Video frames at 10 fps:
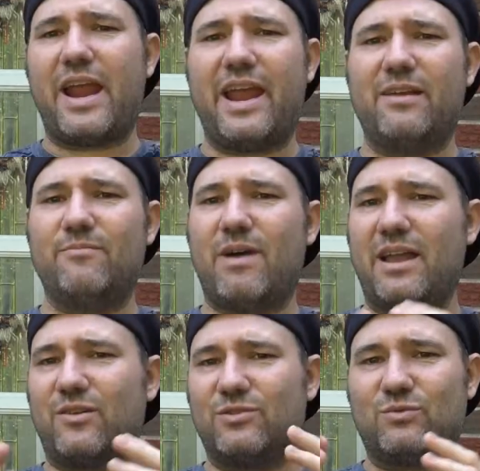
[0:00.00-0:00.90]
and
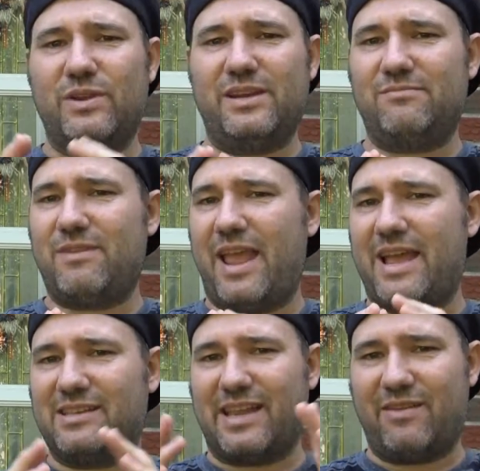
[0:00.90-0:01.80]
Michael Sweet
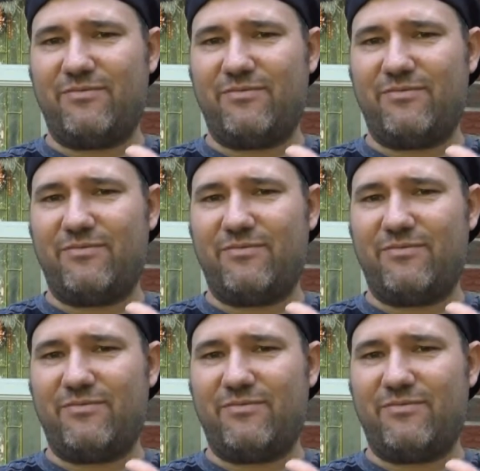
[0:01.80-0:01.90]
has a